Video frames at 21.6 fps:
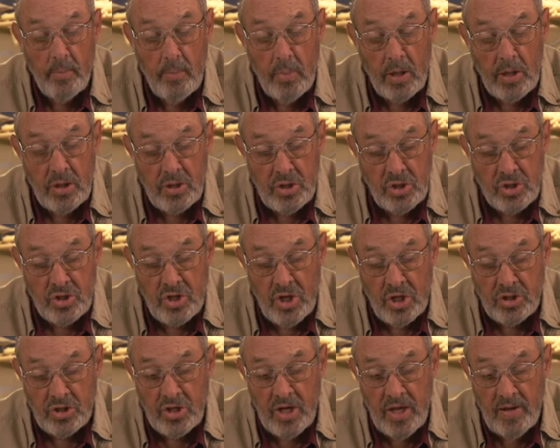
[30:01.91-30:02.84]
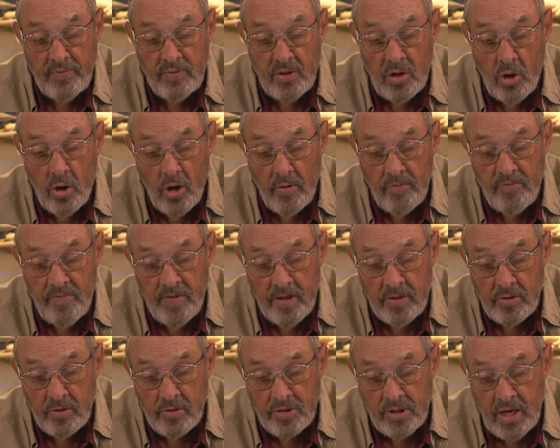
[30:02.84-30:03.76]
but it just doesn't have the carved
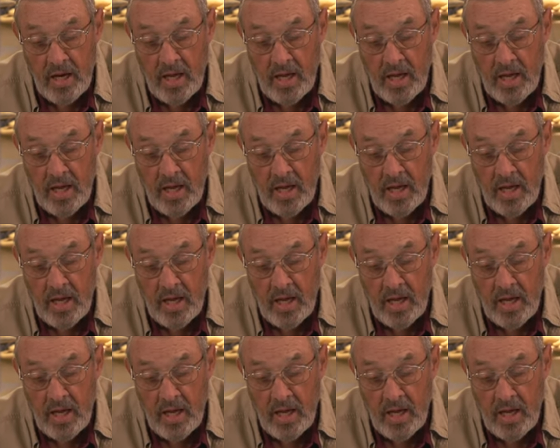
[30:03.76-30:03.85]
feathers.